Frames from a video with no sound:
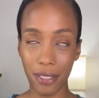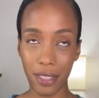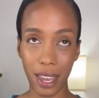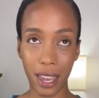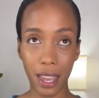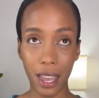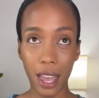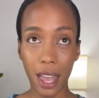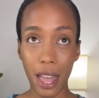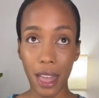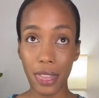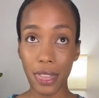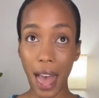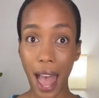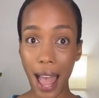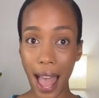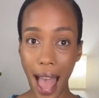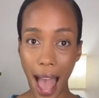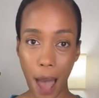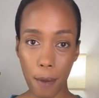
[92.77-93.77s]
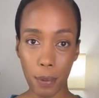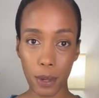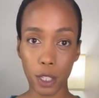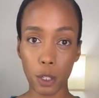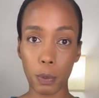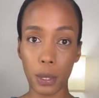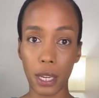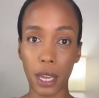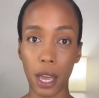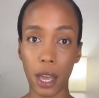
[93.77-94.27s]
I think that
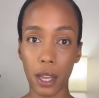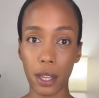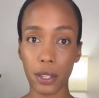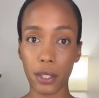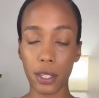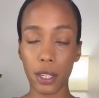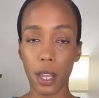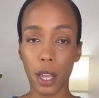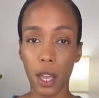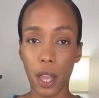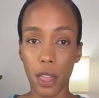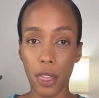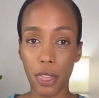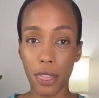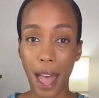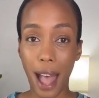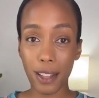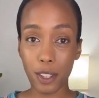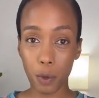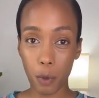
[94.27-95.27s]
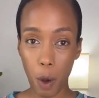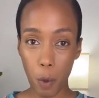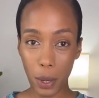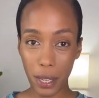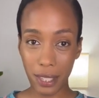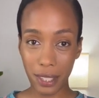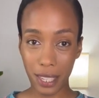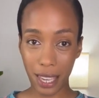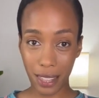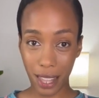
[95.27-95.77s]
happens because that's what
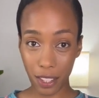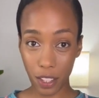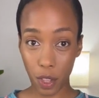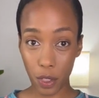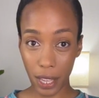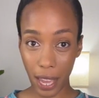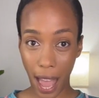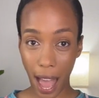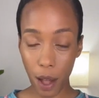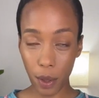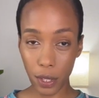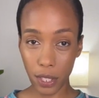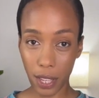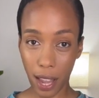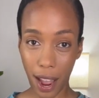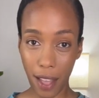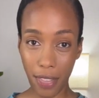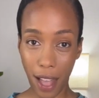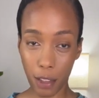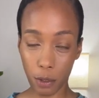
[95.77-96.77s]
we see. That's on the outside.